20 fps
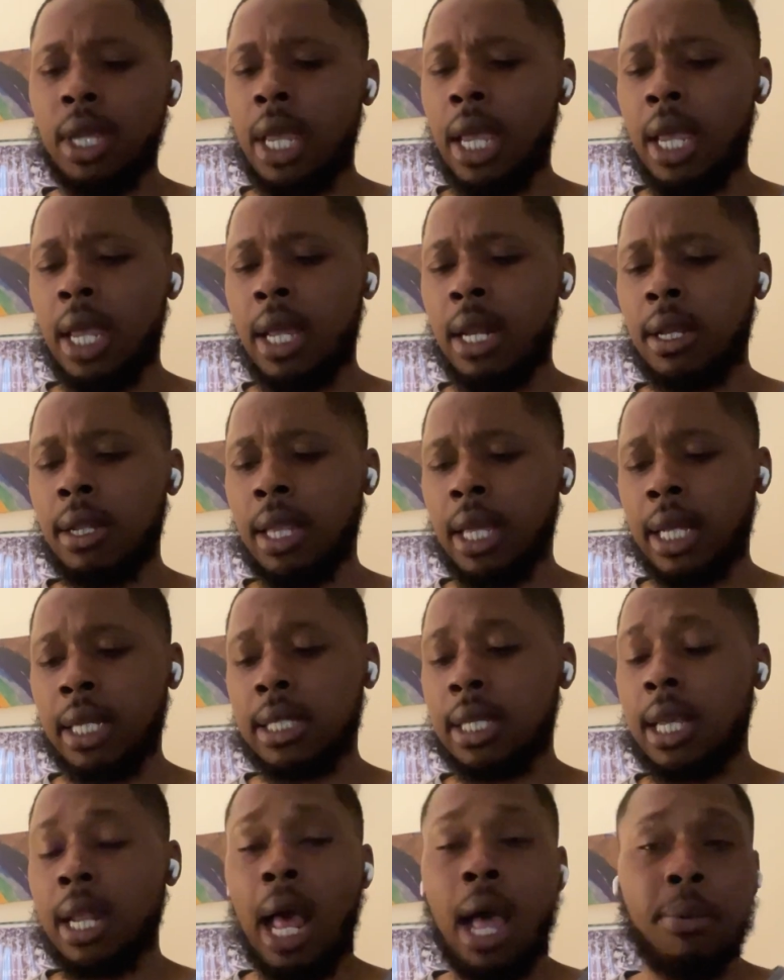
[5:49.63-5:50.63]
And like I
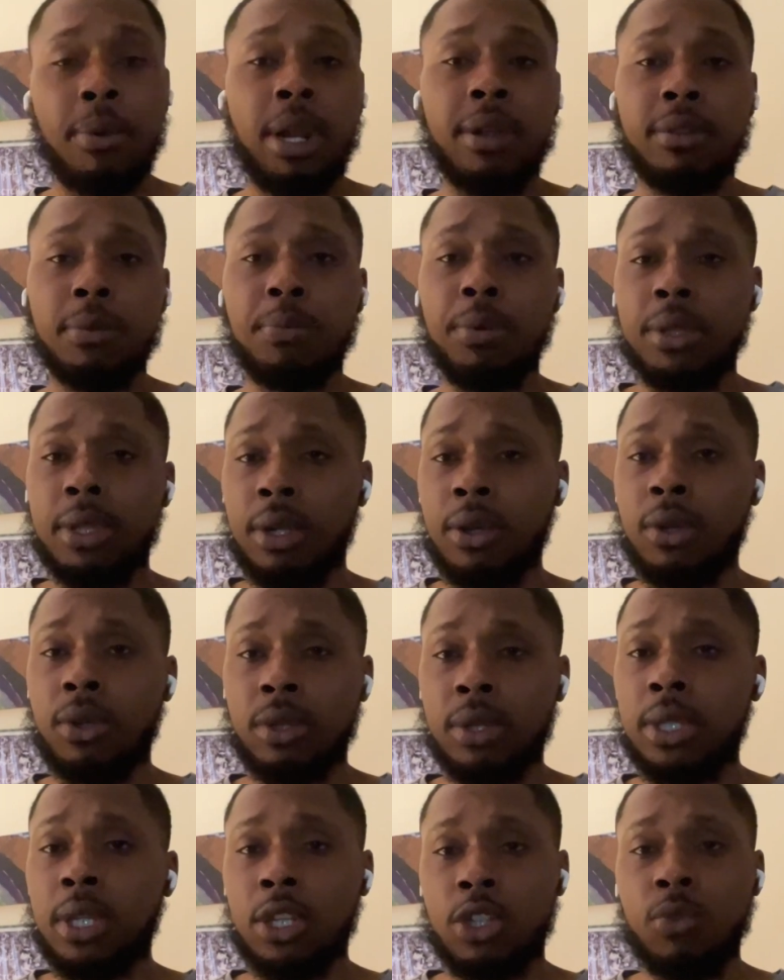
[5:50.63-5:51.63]
said, I would have to put their
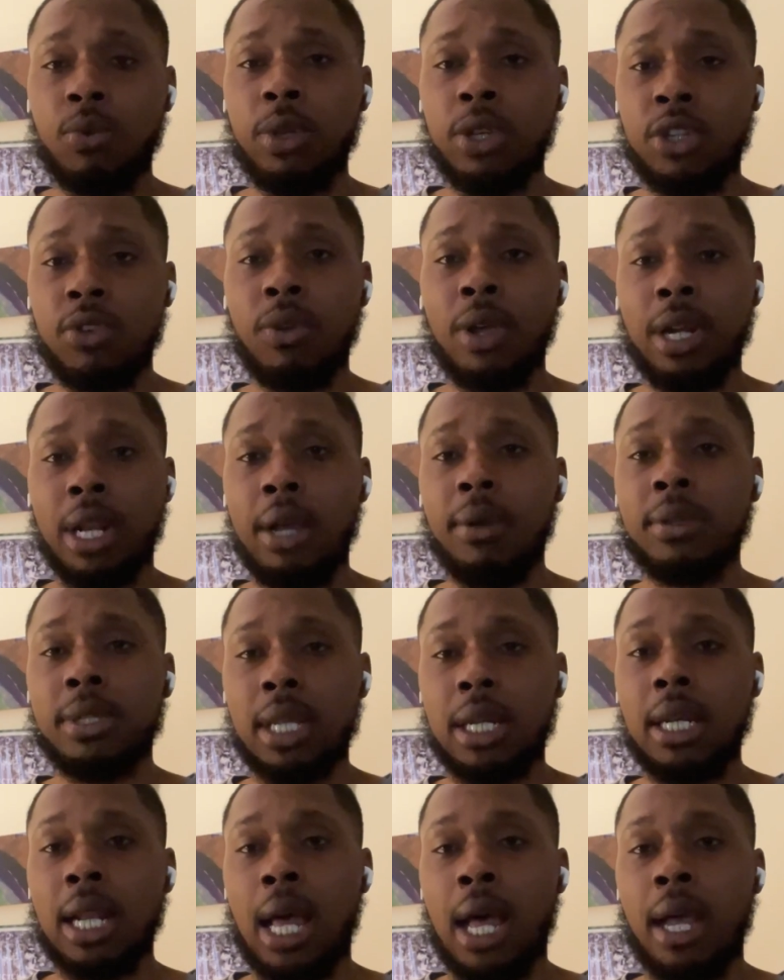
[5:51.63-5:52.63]
situation right now as a
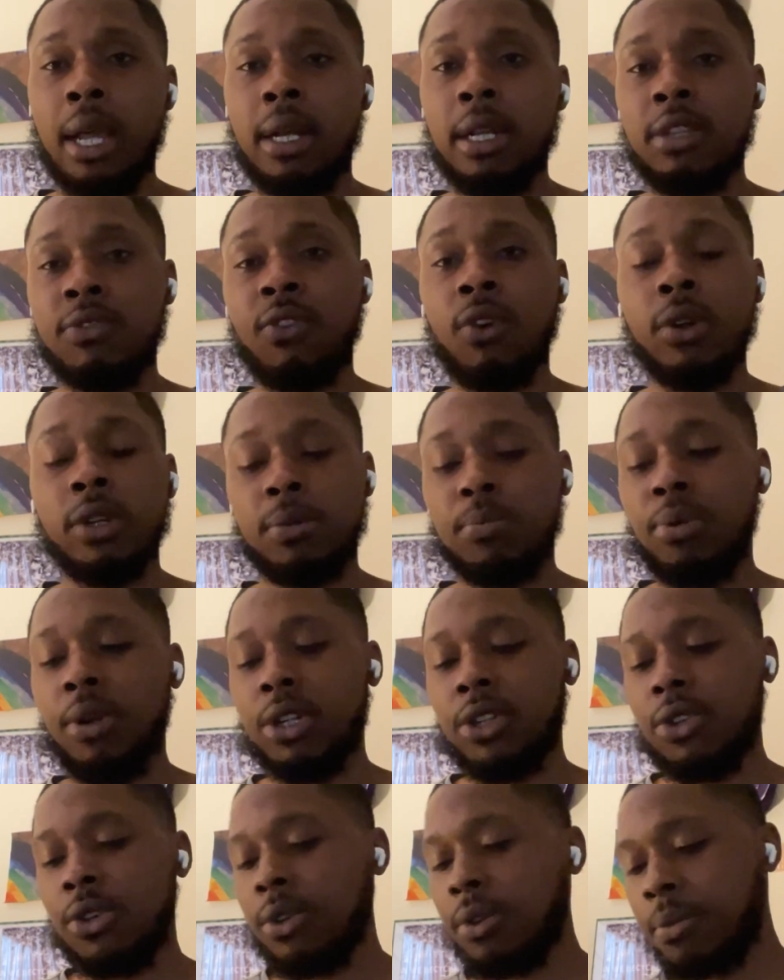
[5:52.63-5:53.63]
9 as far as
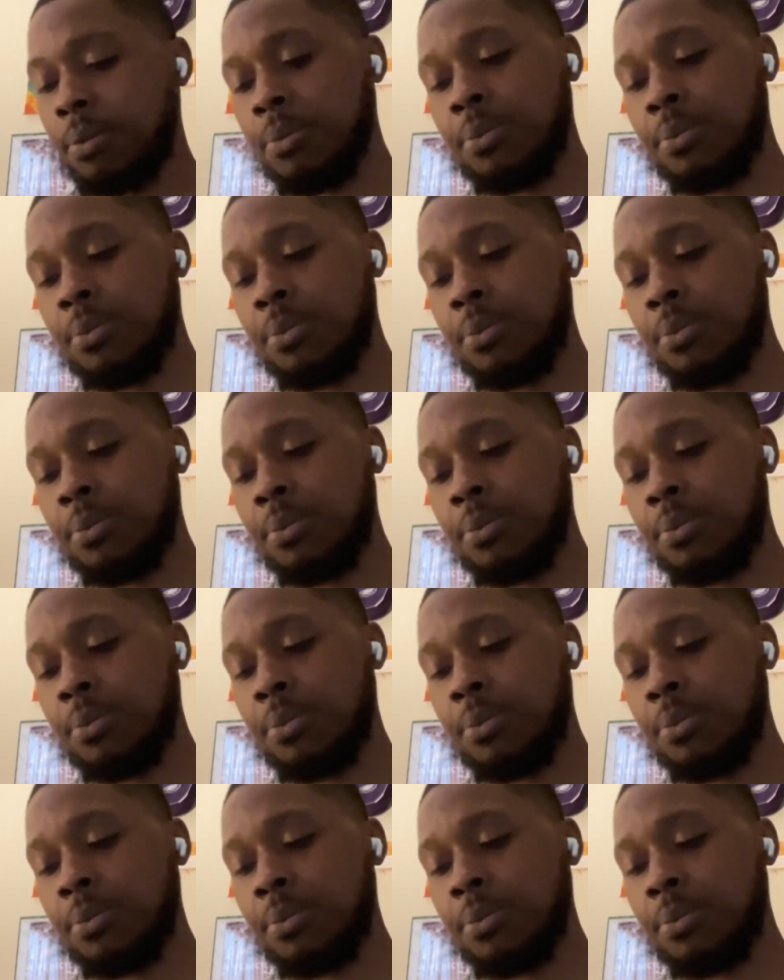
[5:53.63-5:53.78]
pressure.